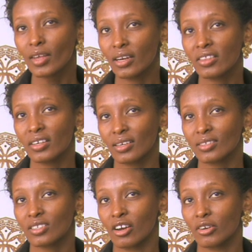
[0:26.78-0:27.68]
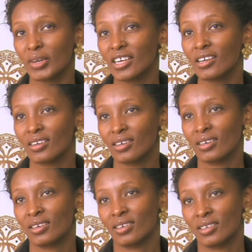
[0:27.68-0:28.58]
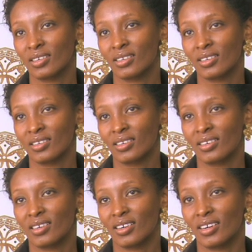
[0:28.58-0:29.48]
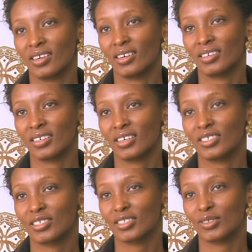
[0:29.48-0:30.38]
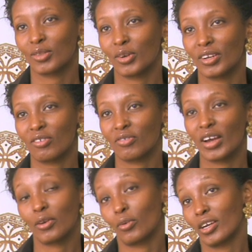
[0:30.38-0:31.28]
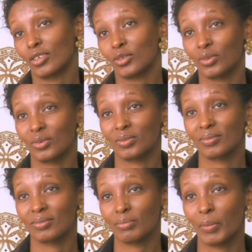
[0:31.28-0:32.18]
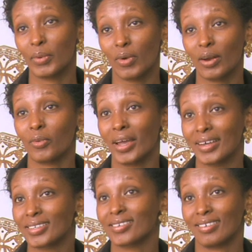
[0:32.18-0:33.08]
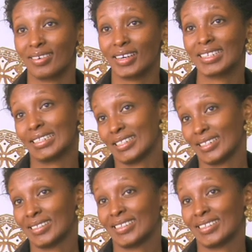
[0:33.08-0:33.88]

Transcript: and I think that scared me. And I just thought I'll find a way to maybe run away, so I did.